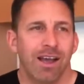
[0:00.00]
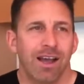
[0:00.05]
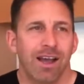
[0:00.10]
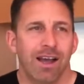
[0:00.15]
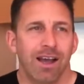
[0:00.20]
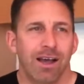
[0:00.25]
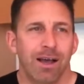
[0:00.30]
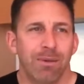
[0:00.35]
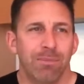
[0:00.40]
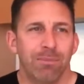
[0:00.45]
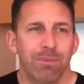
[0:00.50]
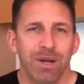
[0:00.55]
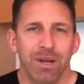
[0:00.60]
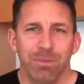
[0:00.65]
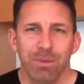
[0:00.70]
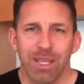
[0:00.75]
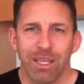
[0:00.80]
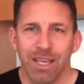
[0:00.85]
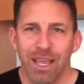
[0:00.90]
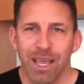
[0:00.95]
Um, but
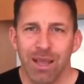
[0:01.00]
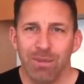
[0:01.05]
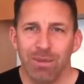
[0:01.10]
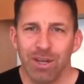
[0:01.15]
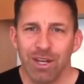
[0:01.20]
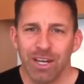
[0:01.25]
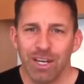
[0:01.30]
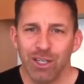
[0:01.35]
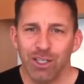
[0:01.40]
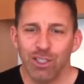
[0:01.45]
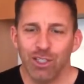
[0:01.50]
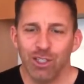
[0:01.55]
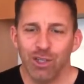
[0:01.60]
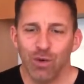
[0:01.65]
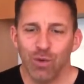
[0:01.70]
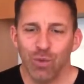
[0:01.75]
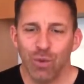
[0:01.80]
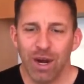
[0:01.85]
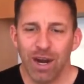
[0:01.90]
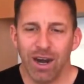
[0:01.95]
it became an
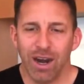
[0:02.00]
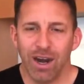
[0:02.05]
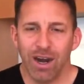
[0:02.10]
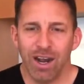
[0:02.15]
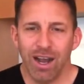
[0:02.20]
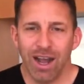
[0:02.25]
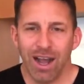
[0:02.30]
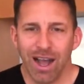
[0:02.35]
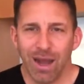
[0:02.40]
issue where